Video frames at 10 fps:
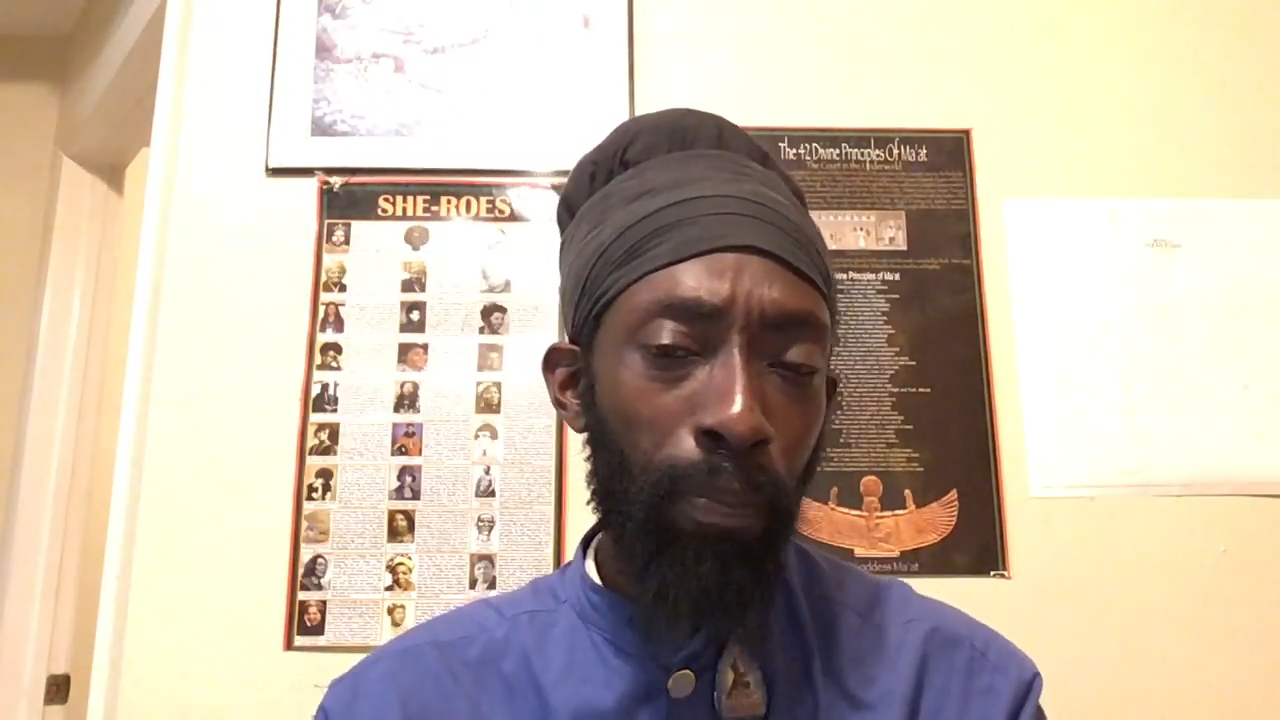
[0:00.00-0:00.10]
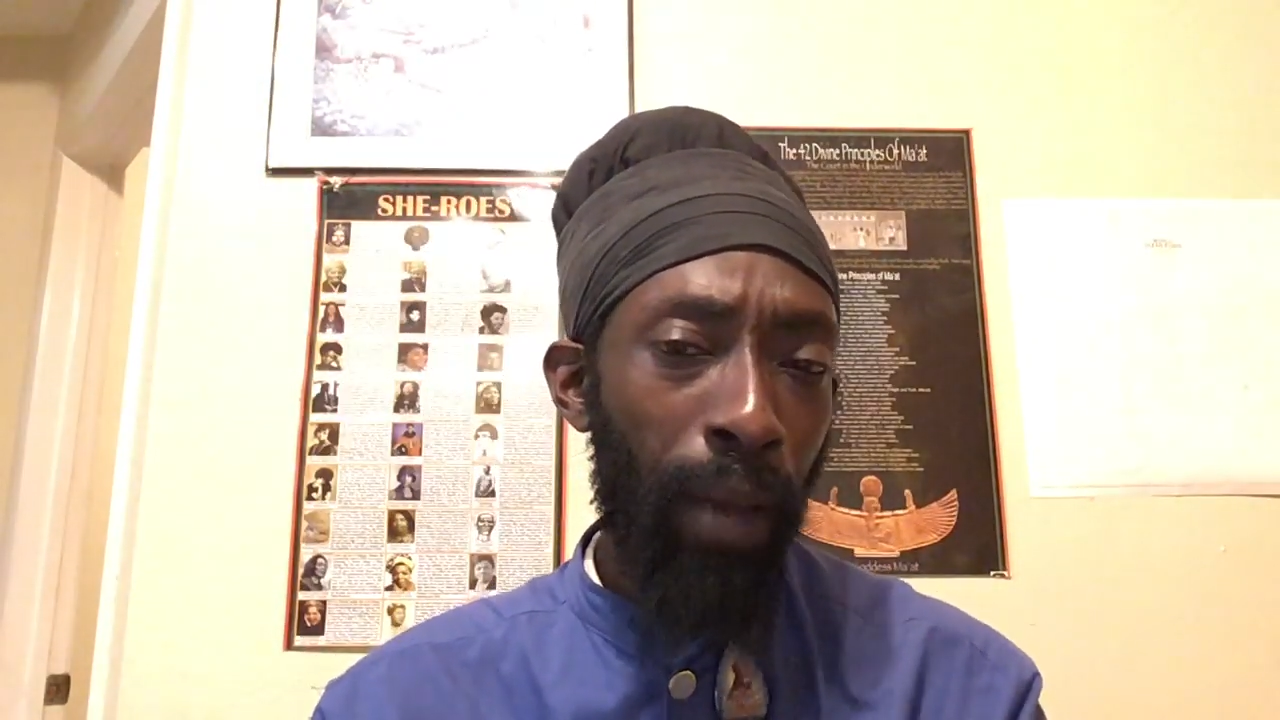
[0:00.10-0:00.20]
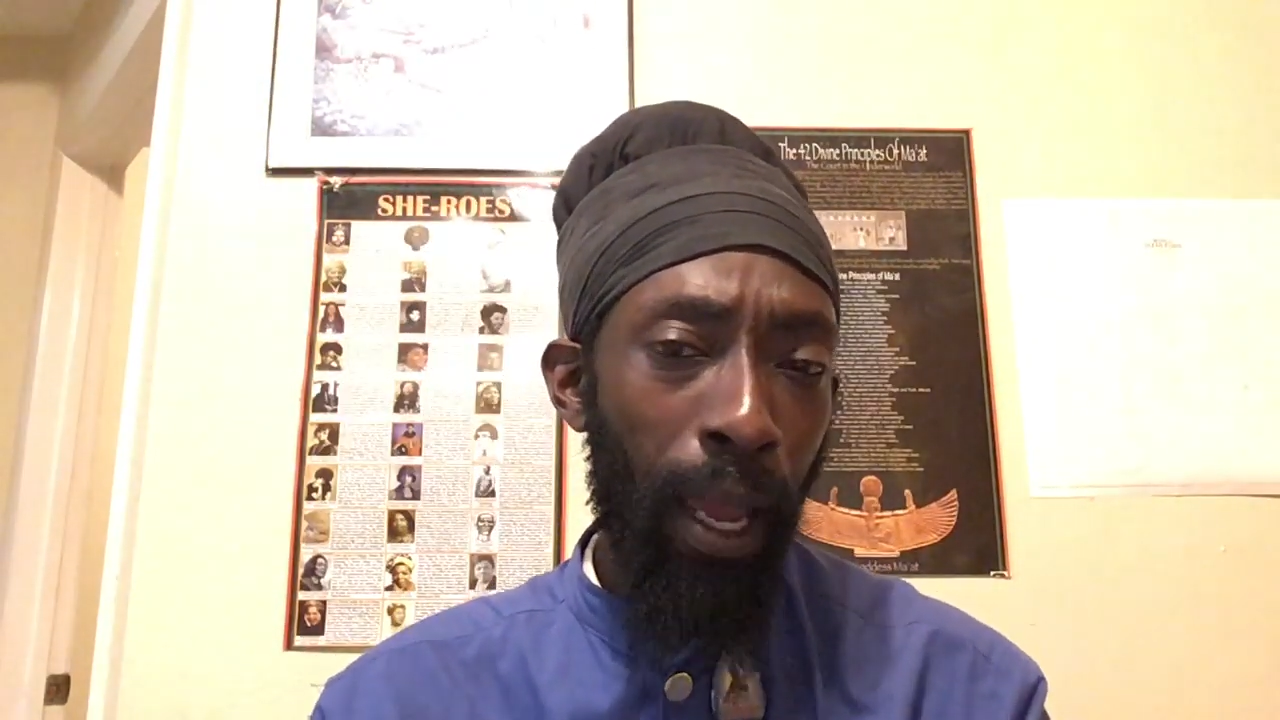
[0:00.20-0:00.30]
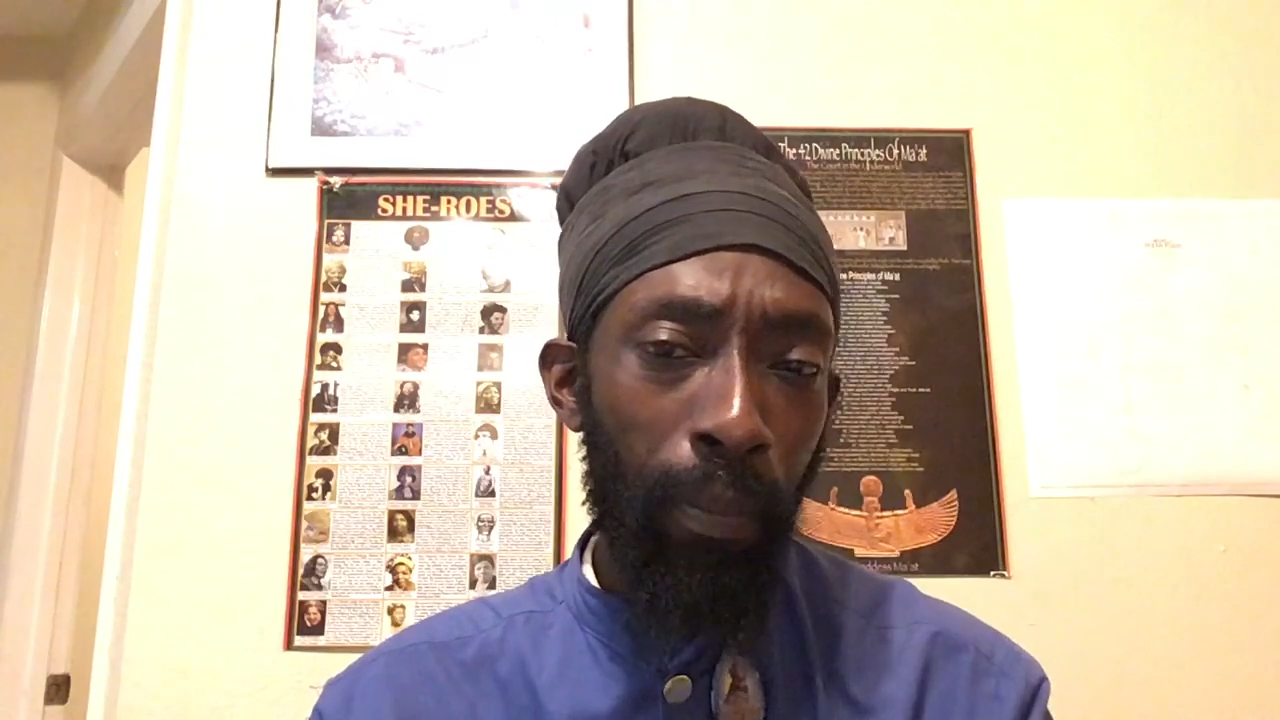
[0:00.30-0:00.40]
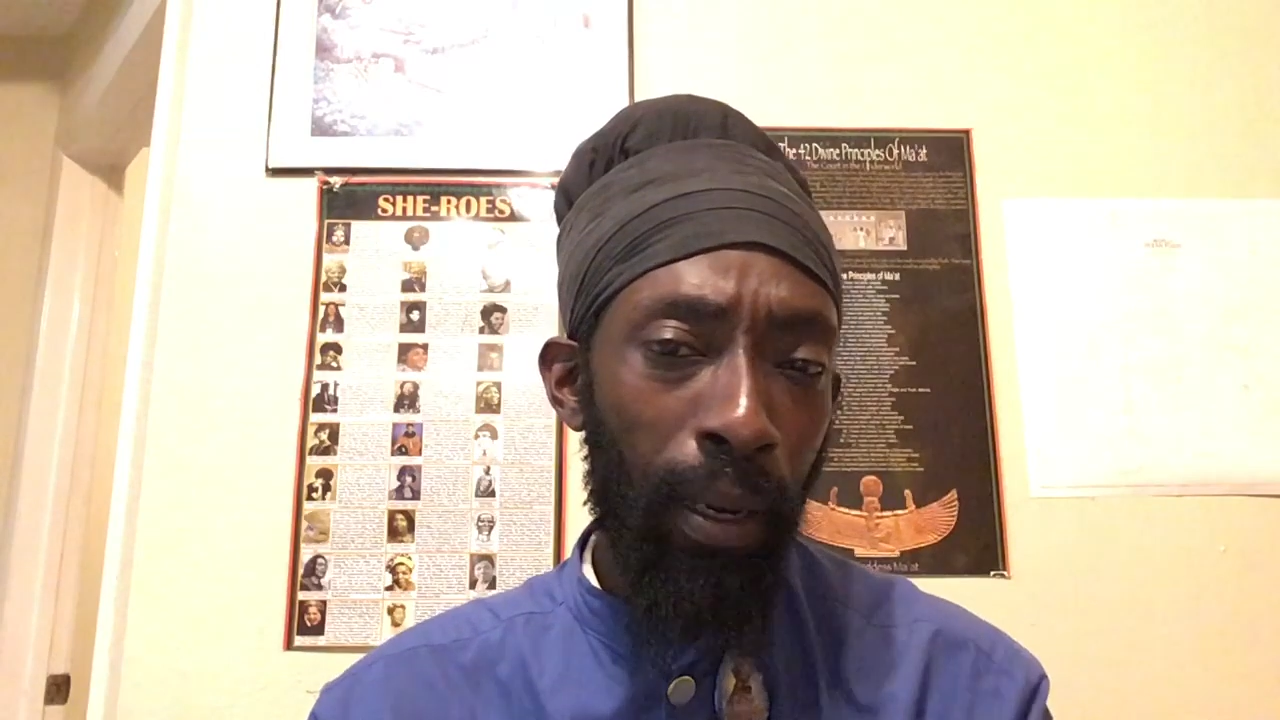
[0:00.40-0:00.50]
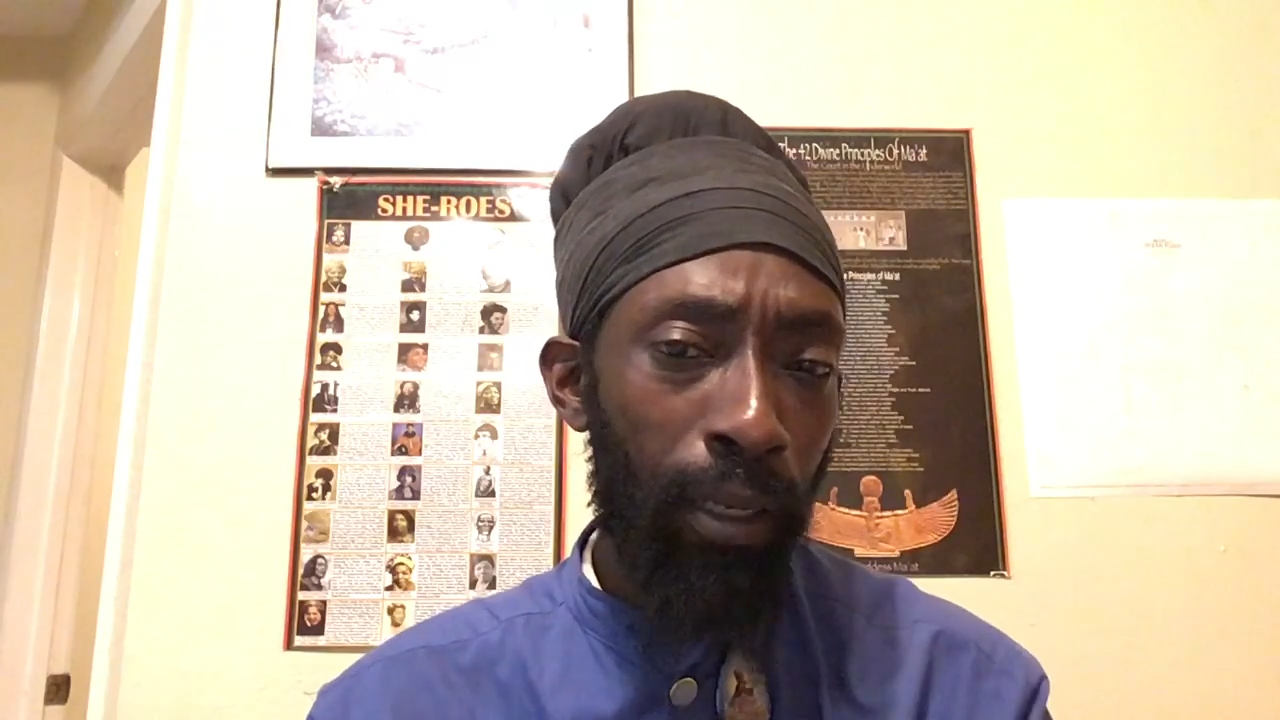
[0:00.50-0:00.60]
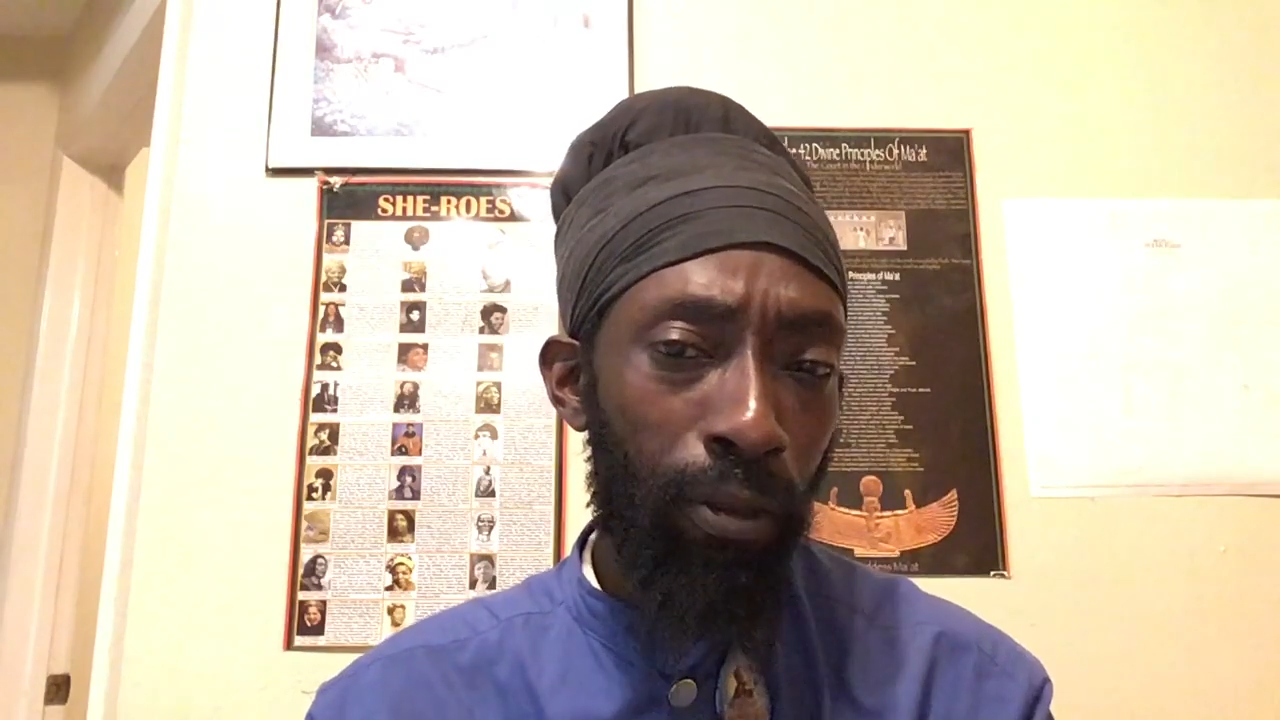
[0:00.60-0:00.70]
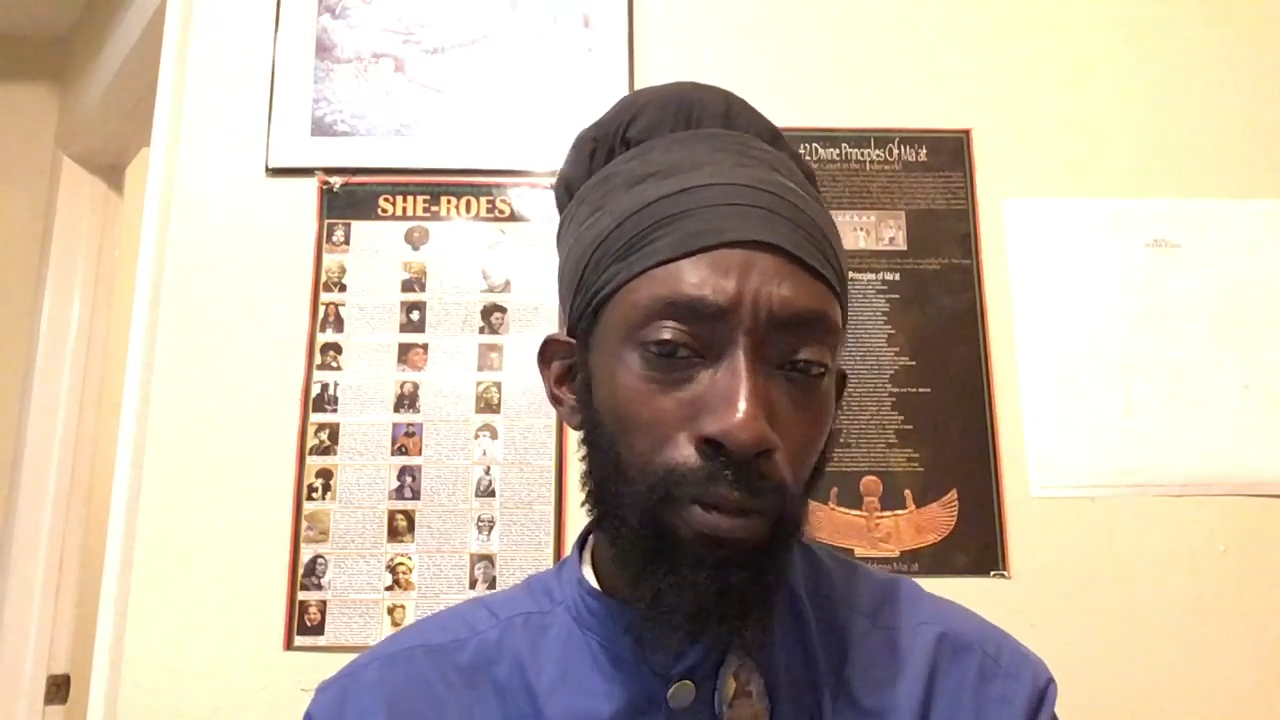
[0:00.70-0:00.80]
the Bible and